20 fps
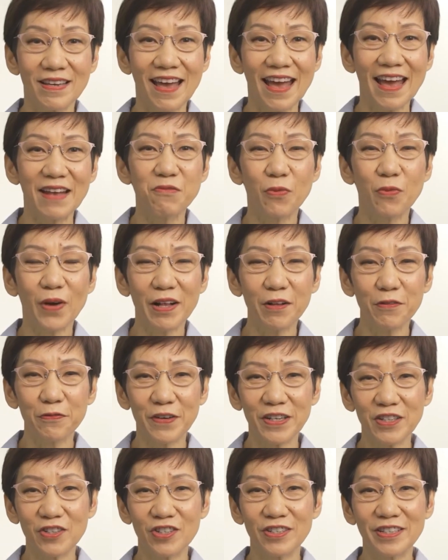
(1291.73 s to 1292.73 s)
and
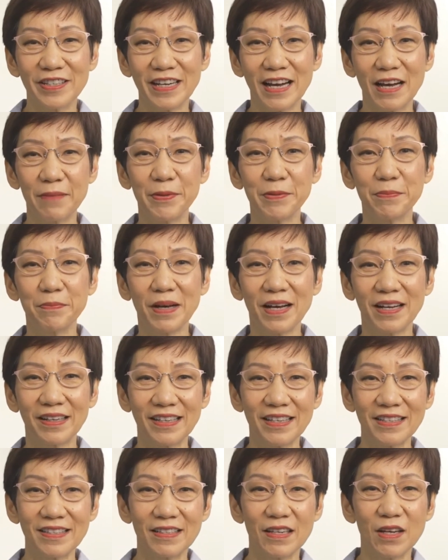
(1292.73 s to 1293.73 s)
well-functioning carbon
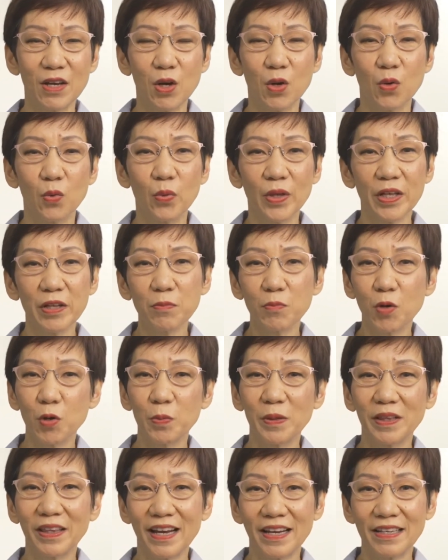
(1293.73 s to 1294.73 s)
markets will
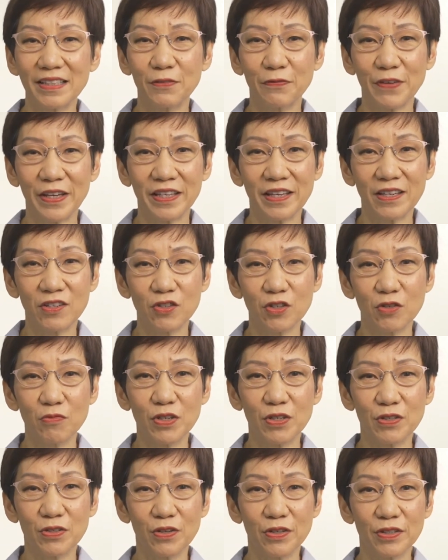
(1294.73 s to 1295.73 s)
mobilize financial
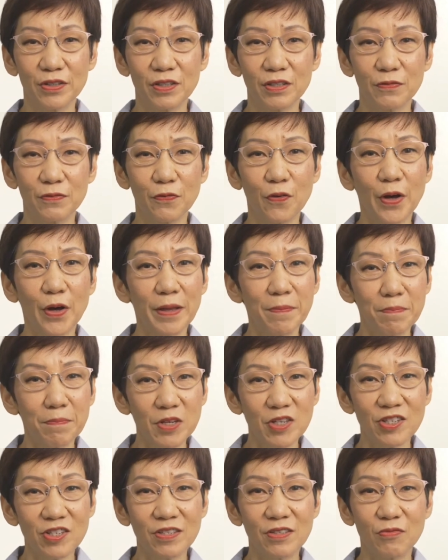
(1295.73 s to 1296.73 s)
resources for
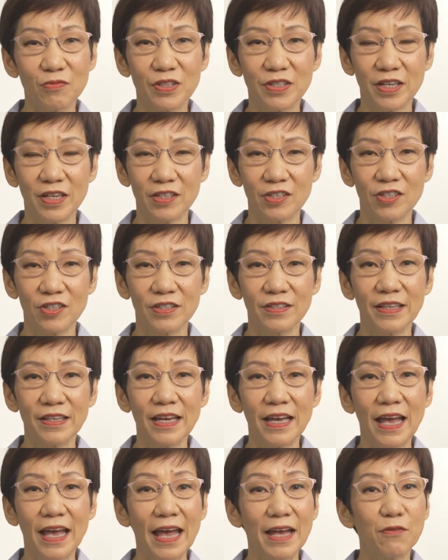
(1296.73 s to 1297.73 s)
emissions reduction
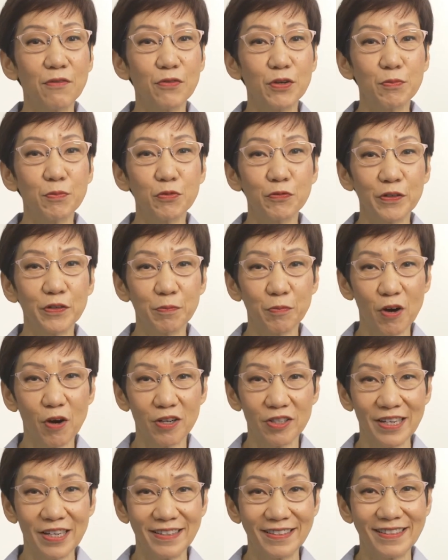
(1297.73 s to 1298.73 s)
and removal
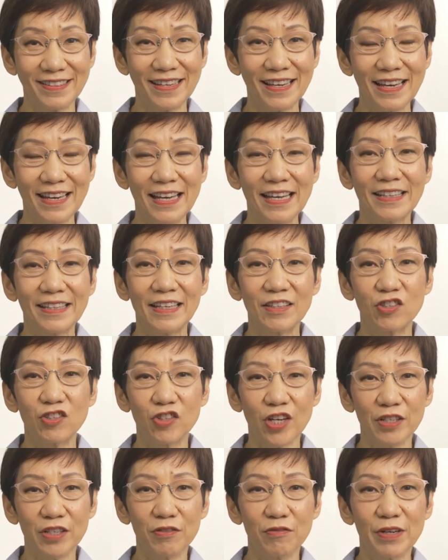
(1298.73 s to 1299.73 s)
projects that
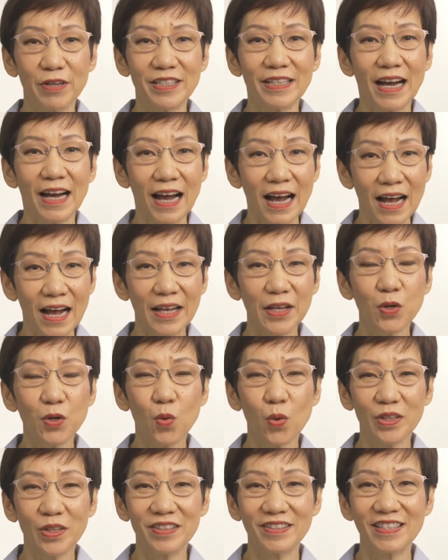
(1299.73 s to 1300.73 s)
generate
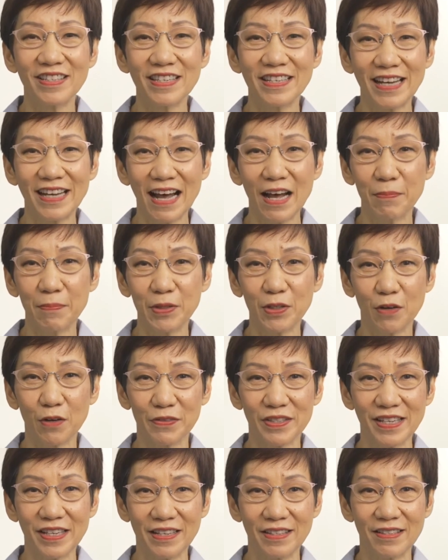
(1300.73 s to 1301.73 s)
high-quality carbon
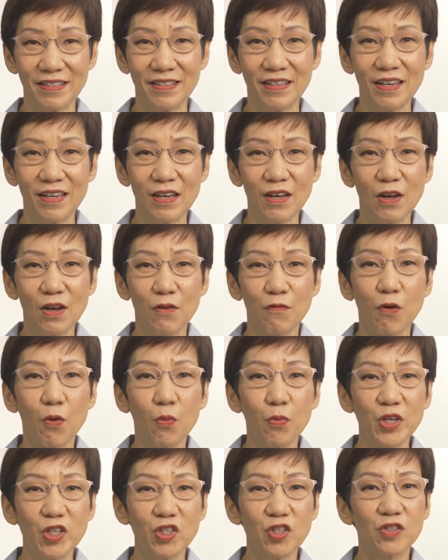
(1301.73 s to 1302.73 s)
offsets,
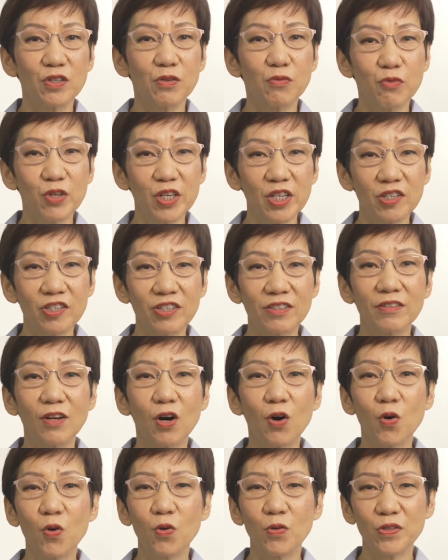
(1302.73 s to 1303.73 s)
for which the region
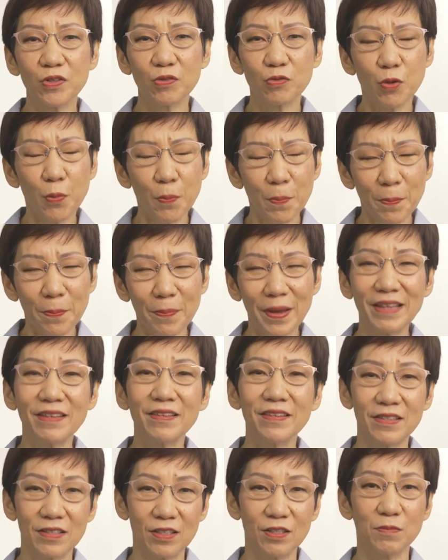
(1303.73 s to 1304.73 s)
holds
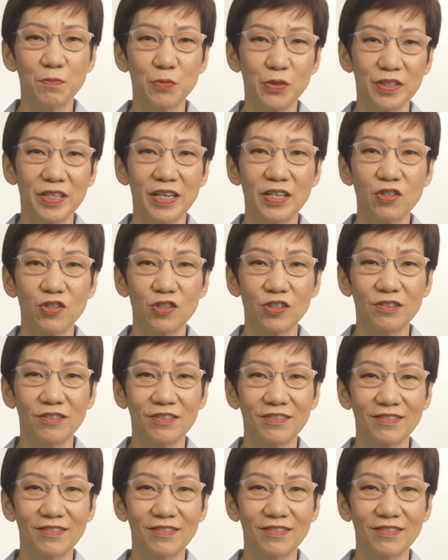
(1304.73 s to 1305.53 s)
tremendous potential.